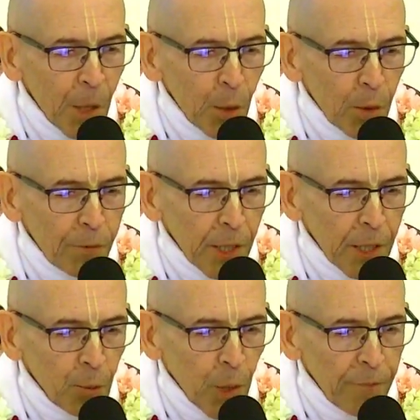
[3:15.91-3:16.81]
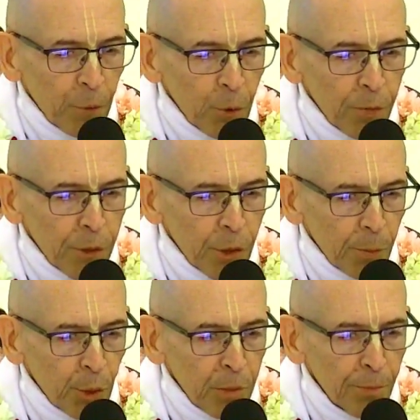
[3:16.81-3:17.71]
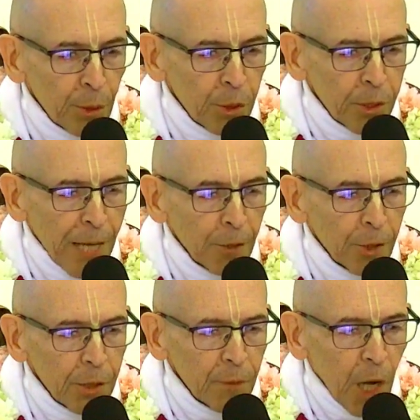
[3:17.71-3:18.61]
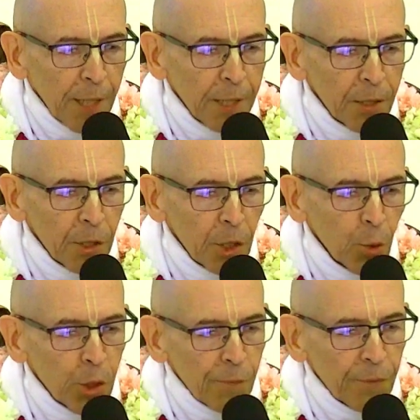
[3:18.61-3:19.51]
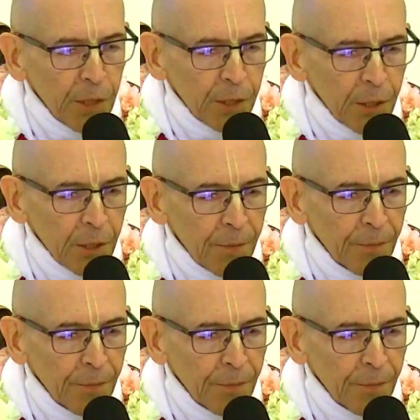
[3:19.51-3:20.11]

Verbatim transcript: who have taken refuge of the Supreme Personality of Godhead's lotus feet?